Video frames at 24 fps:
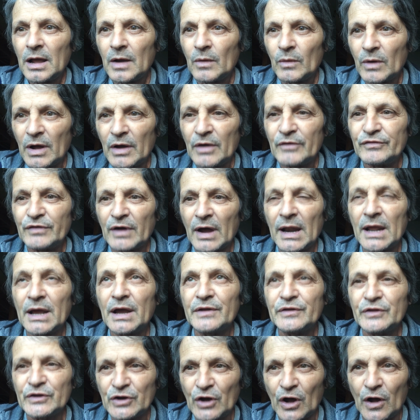Well, finally
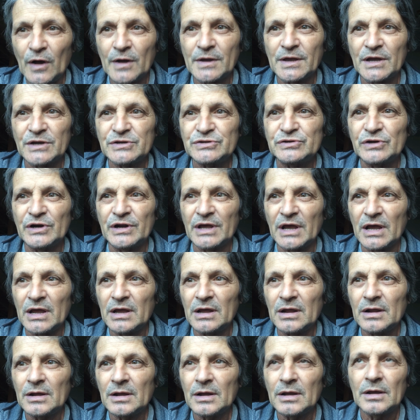got the call
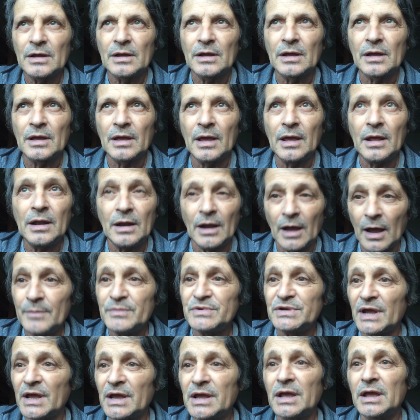yesterday, and I'm
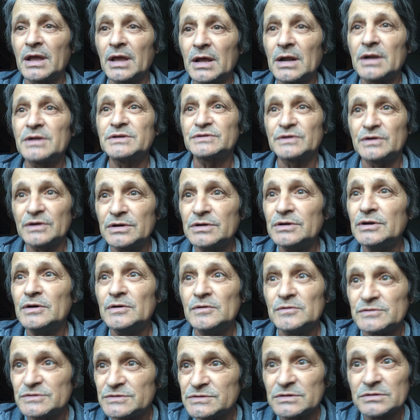taking it as good
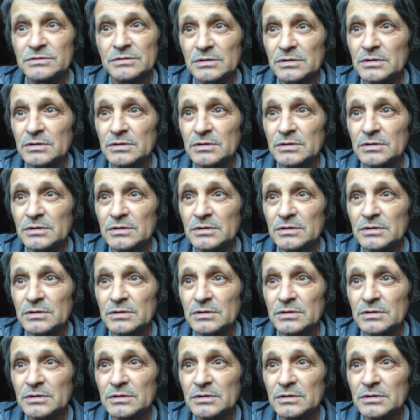news.